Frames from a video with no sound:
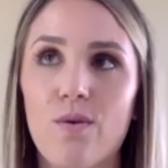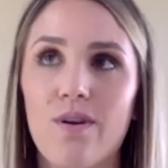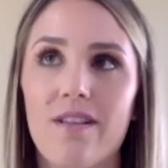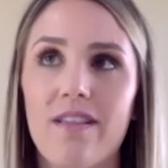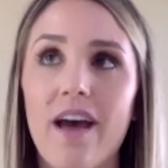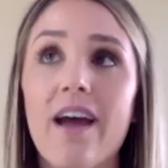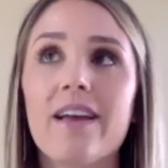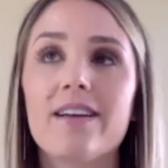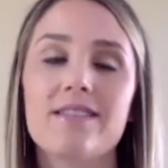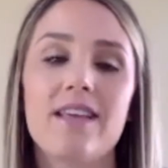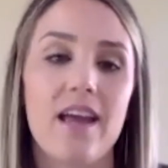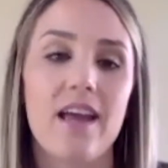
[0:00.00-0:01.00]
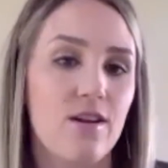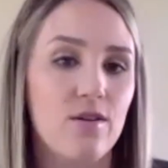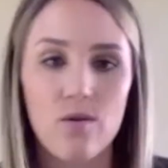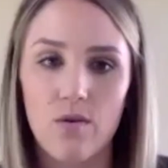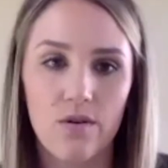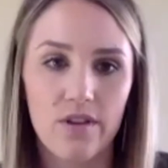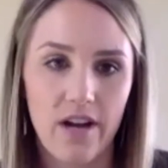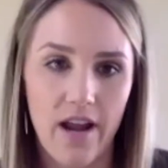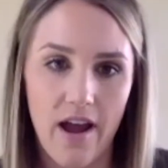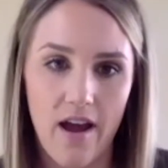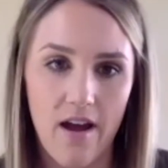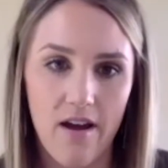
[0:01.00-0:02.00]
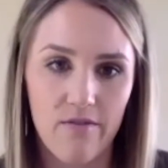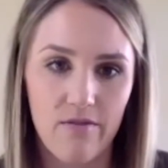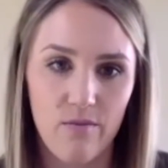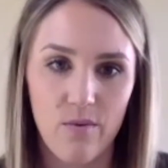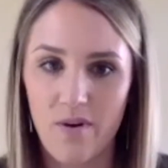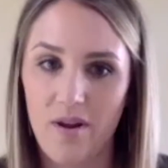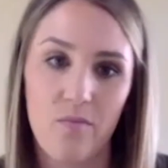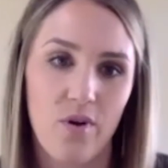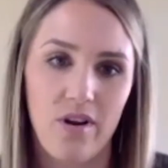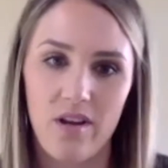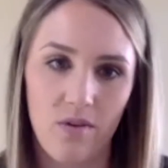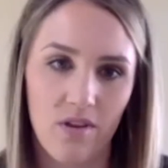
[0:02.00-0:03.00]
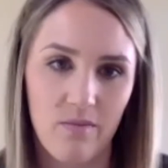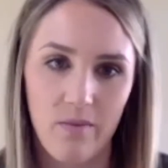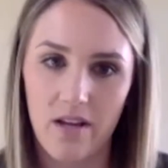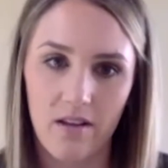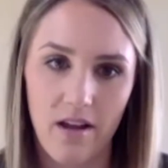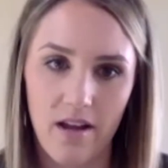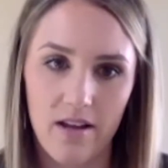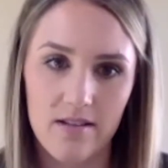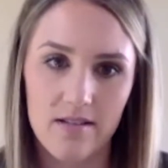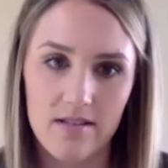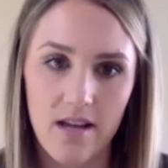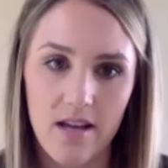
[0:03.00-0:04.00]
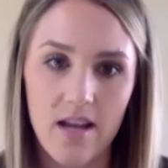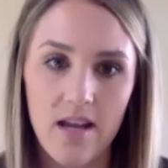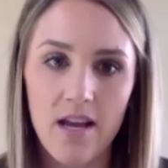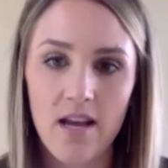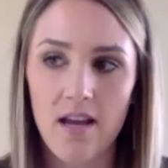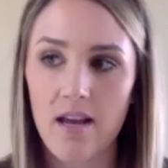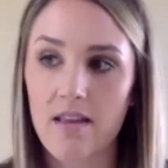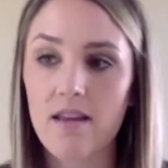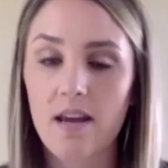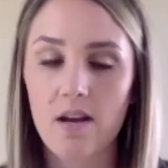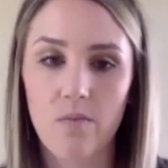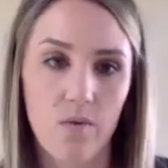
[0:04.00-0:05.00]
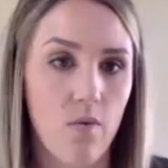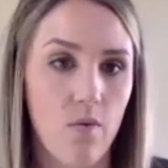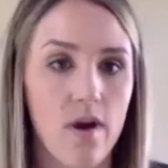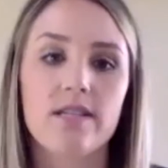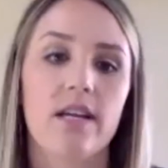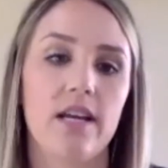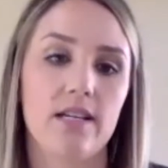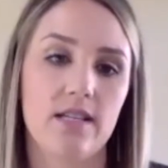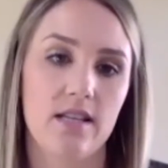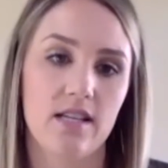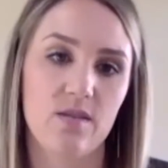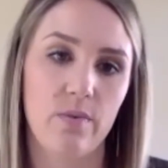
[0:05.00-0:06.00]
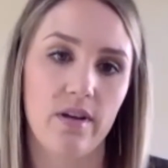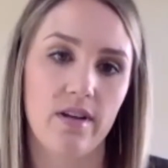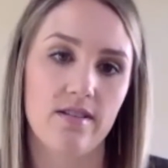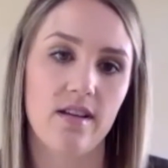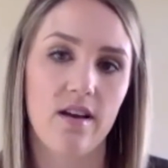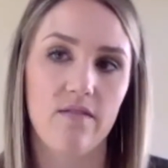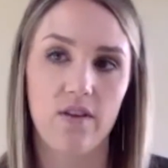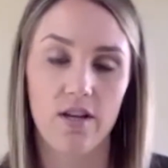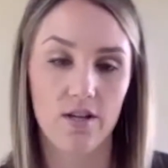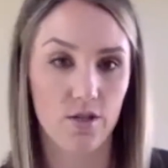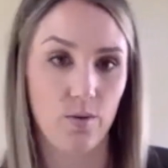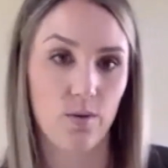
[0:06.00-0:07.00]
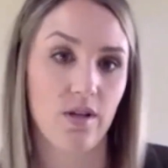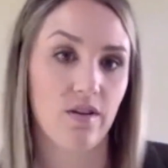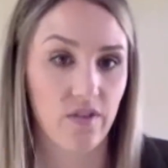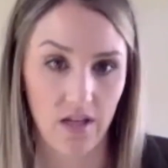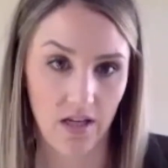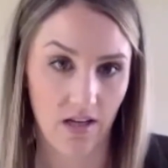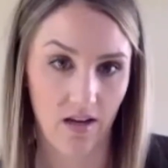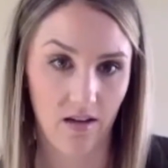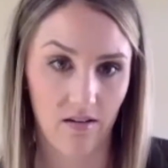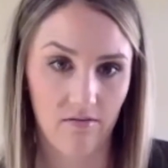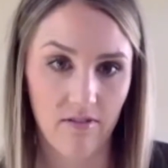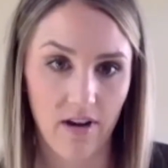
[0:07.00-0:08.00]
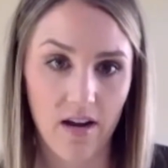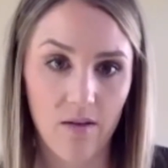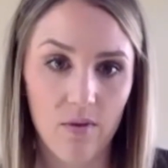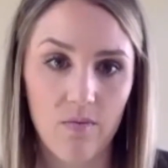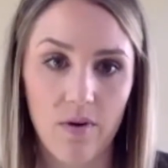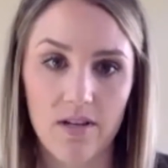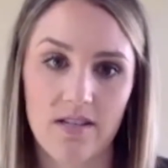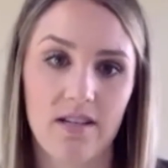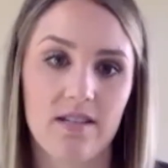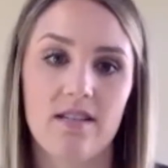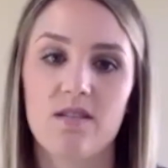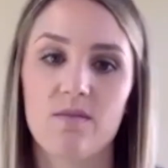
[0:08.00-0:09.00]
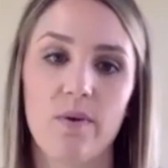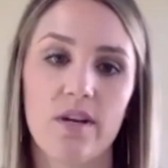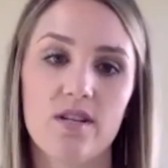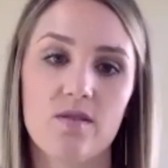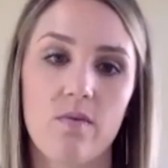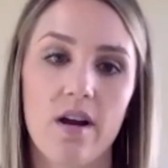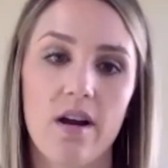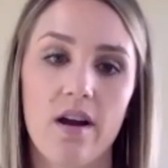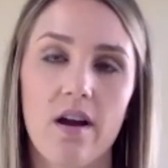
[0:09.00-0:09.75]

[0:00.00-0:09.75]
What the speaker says: that is the end goal that I have when I'm working with my clients, that in the end, we want to get to this place of intuitive eating, right? We want to get to this place where